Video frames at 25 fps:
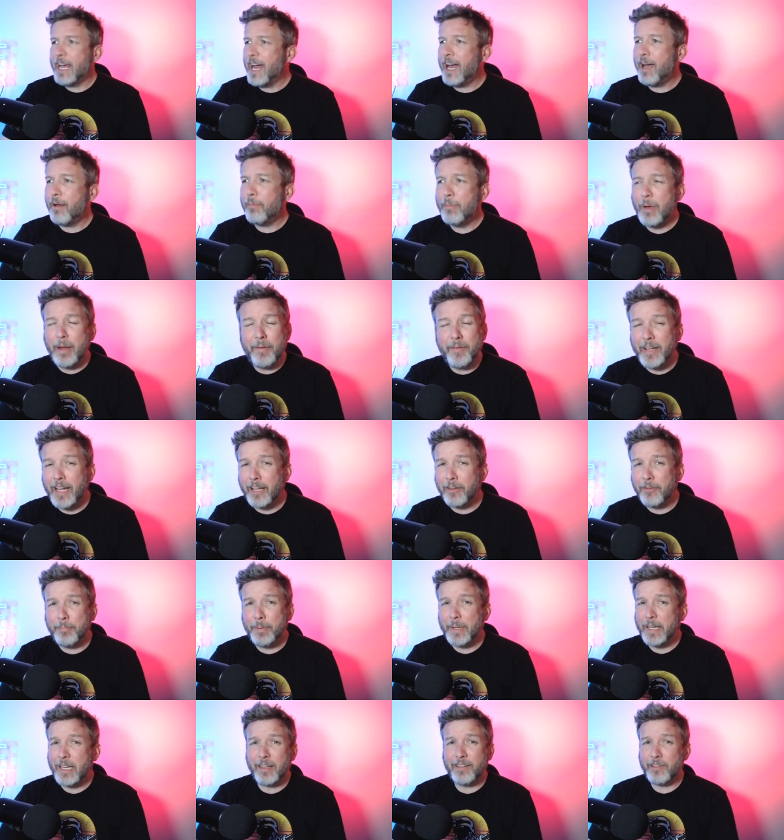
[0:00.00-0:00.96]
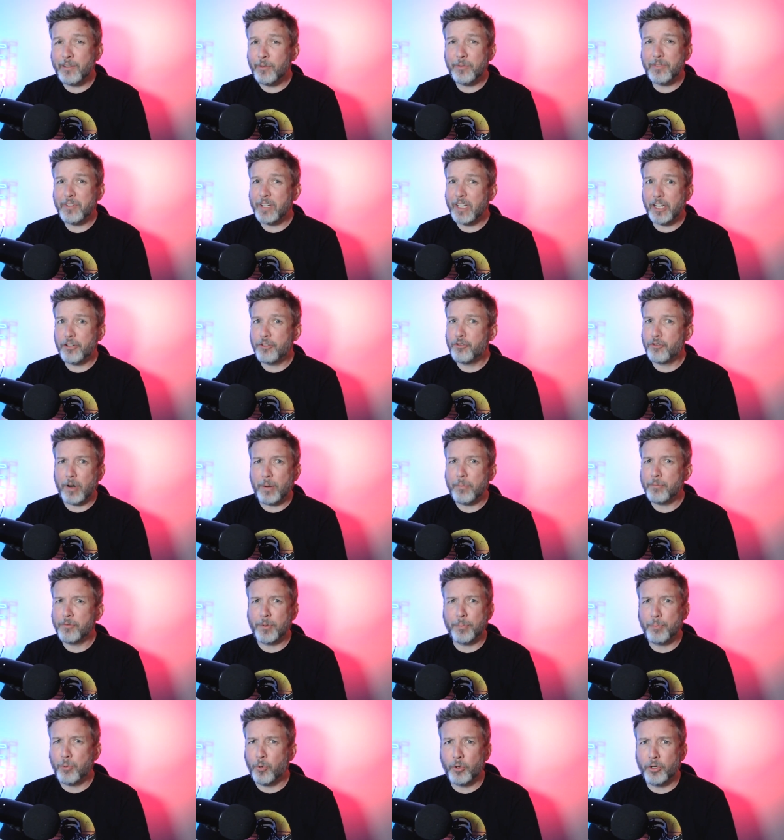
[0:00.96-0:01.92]
Yeah, maybe that's because he was in a
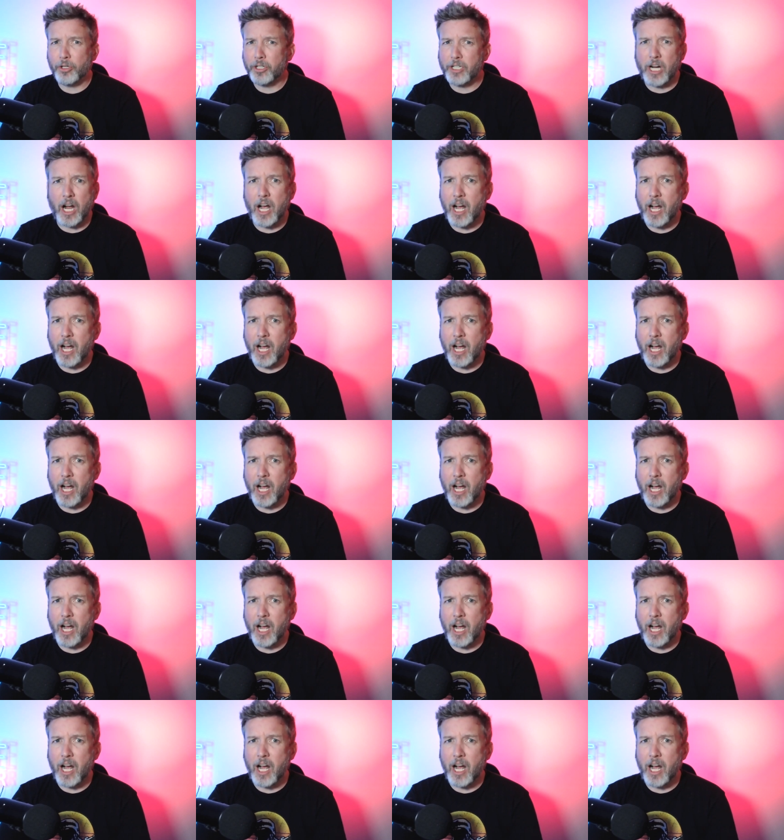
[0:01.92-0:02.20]
Trump supporter